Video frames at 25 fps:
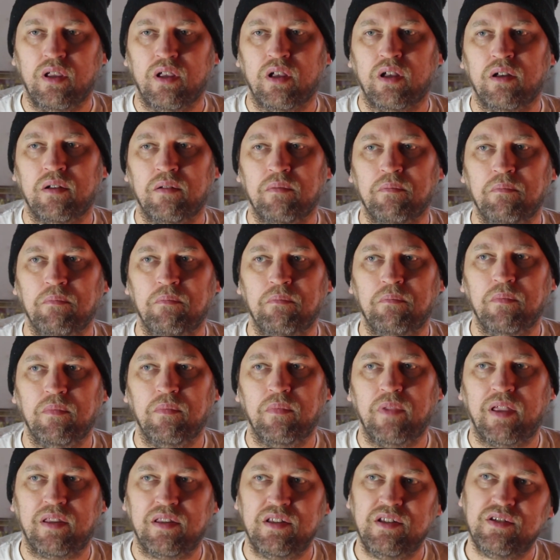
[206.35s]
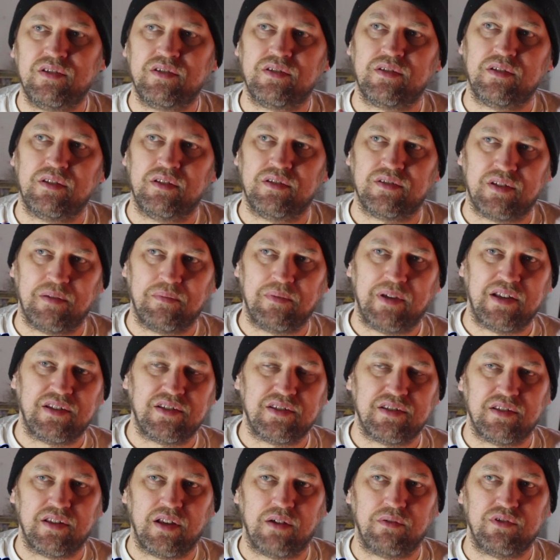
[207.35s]
Now these, in some
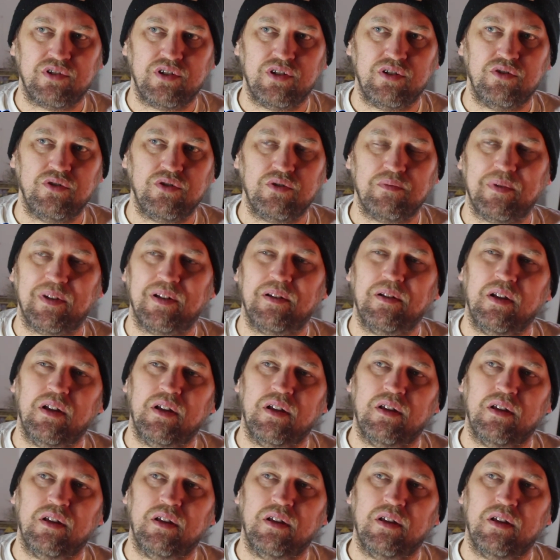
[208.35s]
cases I would choose, but